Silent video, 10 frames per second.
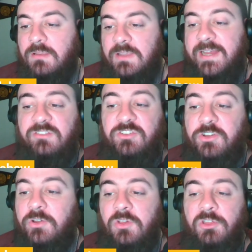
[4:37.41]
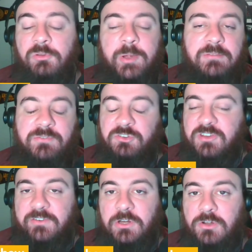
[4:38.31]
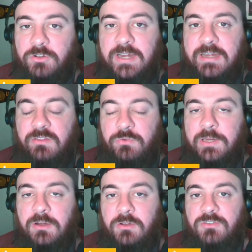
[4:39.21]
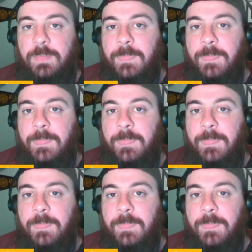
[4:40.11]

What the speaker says: Last year, he only ran for 783 yards.